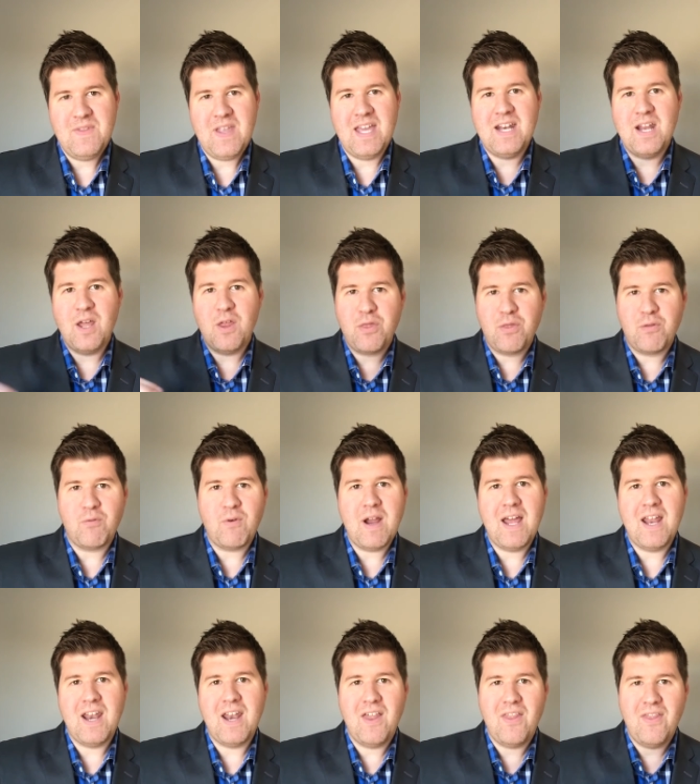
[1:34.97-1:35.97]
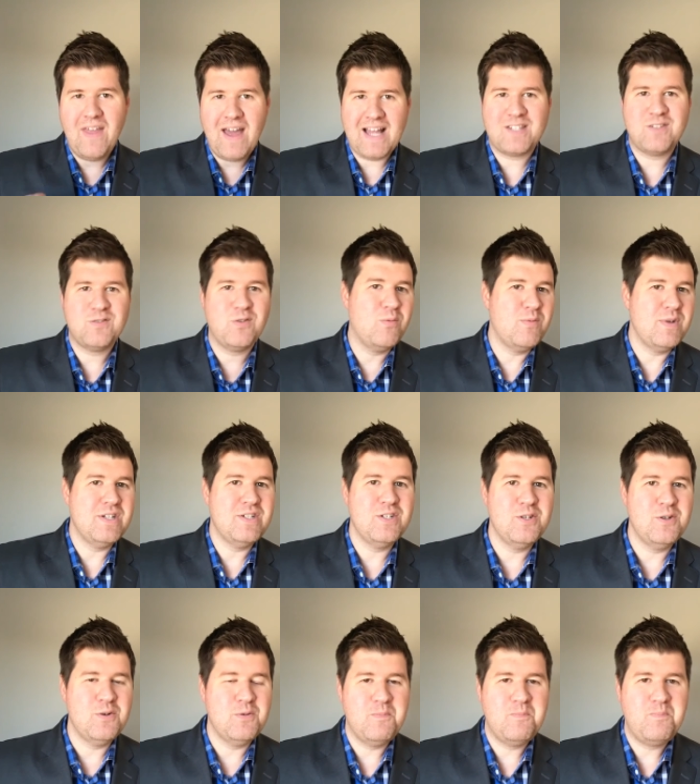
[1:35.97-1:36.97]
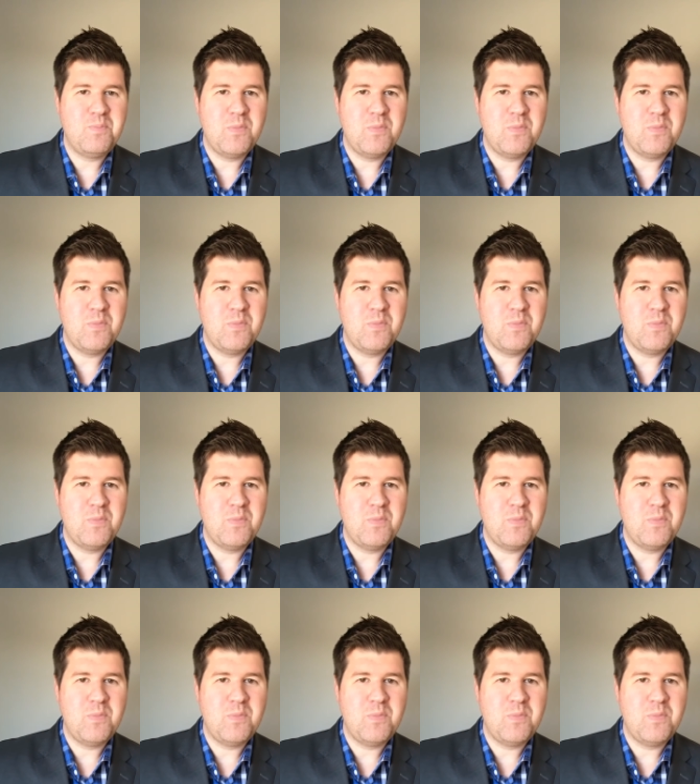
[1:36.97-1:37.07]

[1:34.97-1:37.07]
And at Thread, that's what we do.